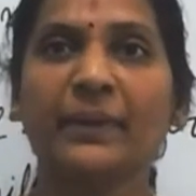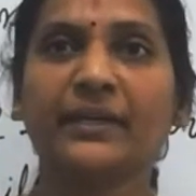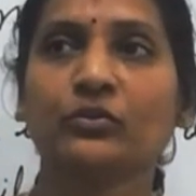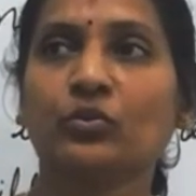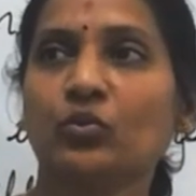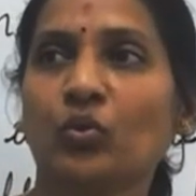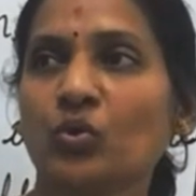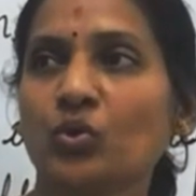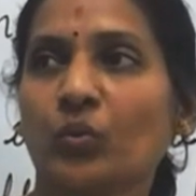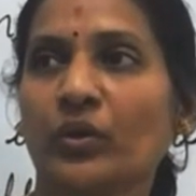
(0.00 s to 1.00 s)
met two
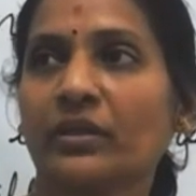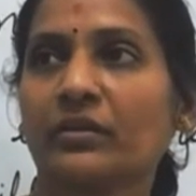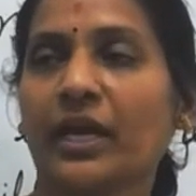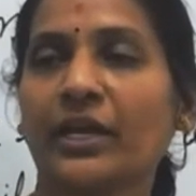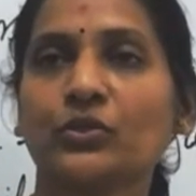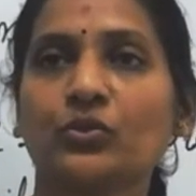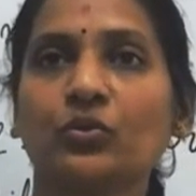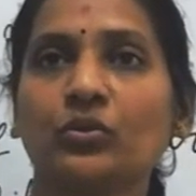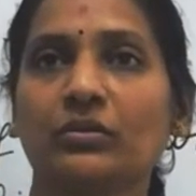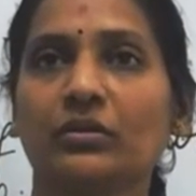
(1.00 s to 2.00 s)
rogues who were trying
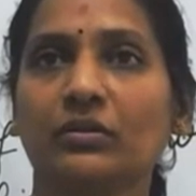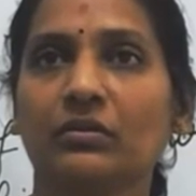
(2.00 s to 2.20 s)
to